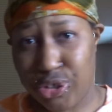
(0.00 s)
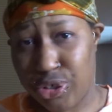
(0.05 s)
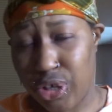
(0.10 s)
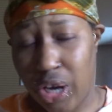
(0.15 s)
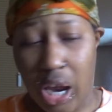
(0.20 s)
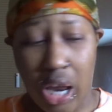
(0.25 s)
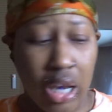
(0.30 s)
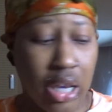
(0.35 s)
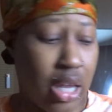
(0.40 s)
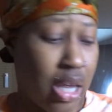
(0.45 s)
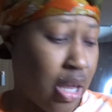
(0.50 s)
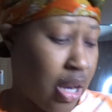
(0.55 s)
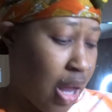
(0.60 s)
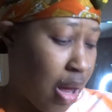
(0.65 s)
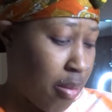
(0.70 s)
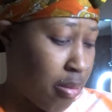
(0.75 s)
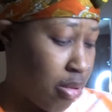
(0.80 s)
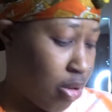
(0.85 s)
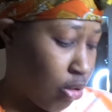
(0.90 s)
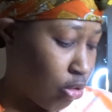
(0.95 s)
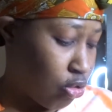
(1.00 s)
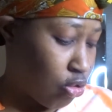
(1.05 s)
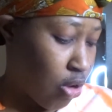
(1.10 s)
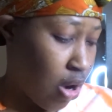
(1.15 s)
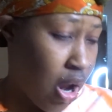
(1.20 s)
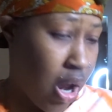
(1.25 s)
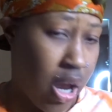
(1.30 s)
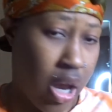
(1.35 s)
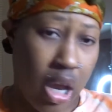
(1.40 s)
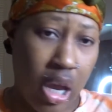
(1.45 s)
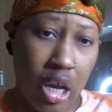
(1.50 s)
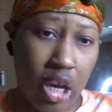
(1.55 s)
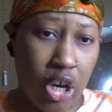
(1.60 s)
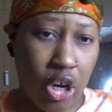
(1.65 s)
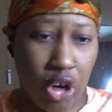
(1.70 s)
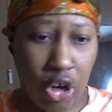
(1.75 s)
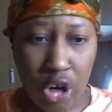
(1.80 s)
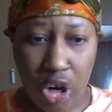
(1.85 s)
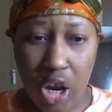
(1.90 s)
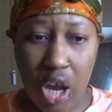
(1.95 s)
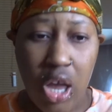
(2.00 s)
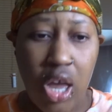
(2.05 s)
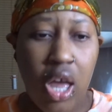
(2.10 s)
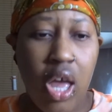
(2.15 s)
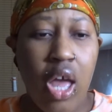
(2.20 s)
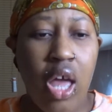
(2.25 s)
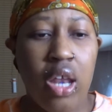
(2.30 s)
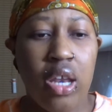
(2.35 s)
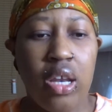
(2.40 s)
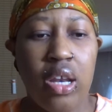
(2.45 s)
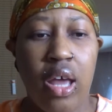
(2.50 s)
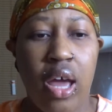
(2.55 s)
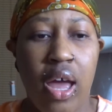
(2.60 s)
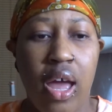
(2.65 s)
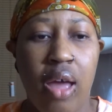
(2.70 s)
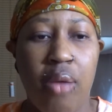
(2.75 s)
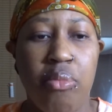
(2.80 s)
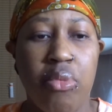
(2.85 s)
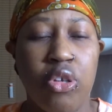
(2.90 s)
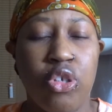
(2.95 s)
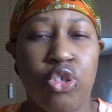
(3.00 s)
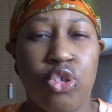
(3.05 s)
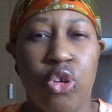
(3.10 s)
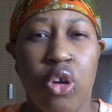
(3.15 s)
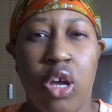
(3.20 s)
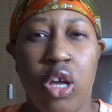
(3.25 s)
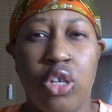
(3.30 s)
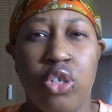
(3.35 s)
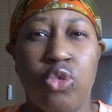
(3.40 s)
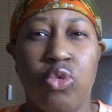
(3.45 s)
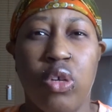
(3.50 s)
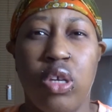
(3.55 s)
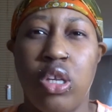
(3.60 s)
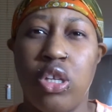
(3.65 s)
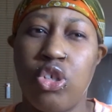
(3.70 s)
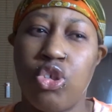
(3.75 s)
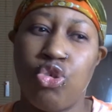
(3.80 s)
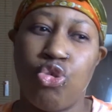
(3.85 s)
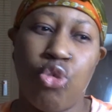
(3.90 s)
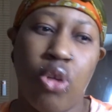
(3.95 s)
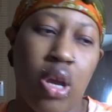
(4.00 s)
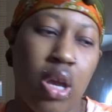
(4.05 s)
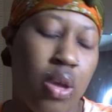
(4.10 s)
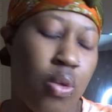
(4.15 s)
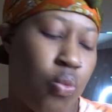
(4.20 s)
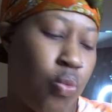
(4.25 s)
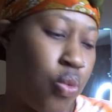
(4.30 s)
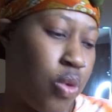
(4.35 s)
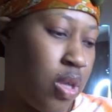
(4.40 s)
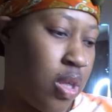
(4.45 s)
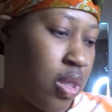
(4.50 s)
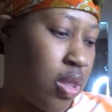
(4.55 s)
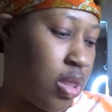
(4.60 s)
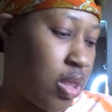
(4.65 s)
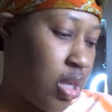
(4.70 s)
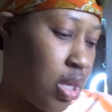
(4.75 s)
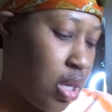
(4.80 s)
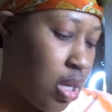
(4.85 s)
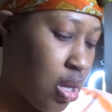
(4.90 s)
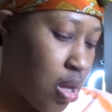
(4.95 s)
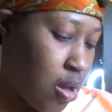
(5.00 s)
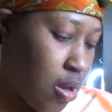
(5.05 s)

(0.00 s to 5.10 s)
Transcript: and then I blow dry it. Then I had been trying to get it straight with the